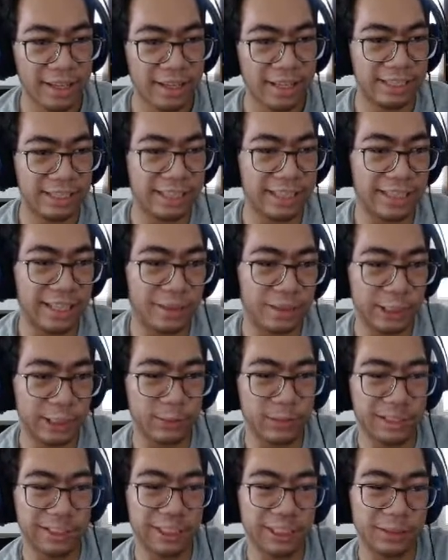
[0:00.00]
So
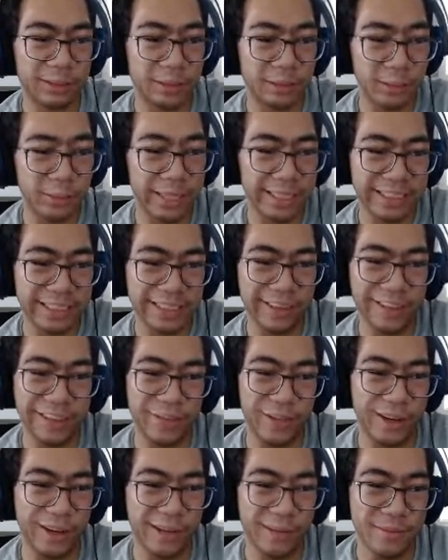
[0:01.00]
smarter by
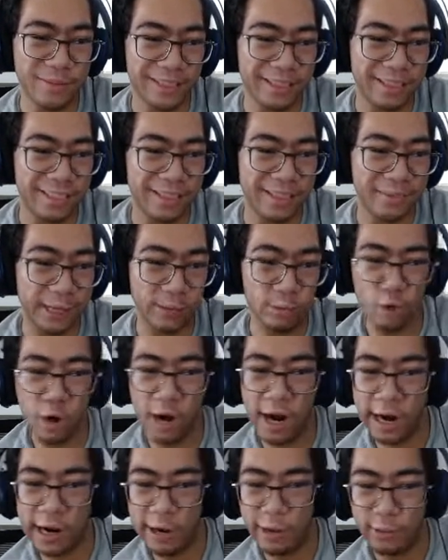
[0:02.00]
71% back.
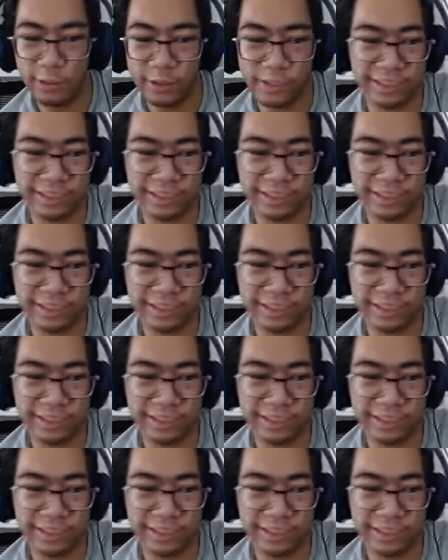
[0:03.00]
Wow!